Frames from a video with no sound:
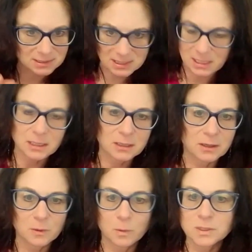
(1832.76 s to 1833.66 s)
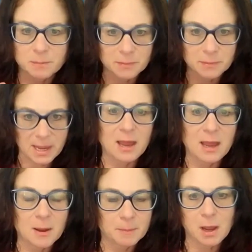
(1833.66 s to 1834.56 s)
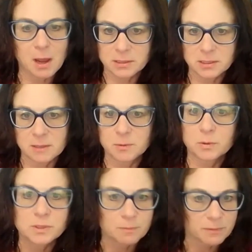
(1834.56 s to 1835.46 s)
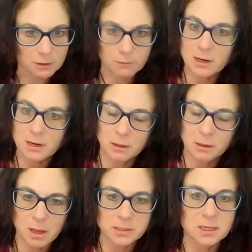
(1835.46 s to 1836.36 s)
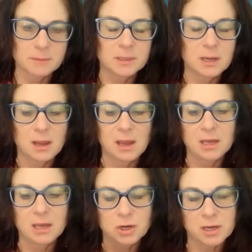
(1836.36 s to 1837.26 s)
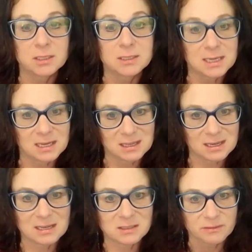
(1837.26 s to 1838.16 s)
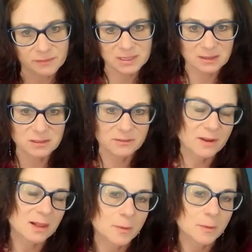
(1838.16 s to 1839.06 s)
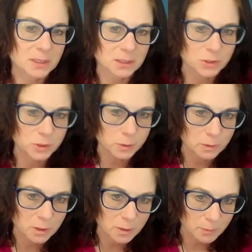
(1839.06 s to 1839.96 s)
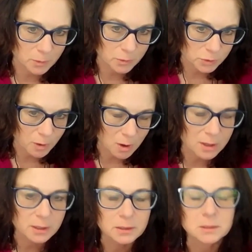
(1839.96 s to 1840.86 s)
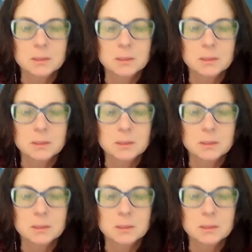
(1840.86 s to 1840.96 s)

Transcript: data or some lab concept or some theoretical concept and trying to take it and develop it into a commercial product.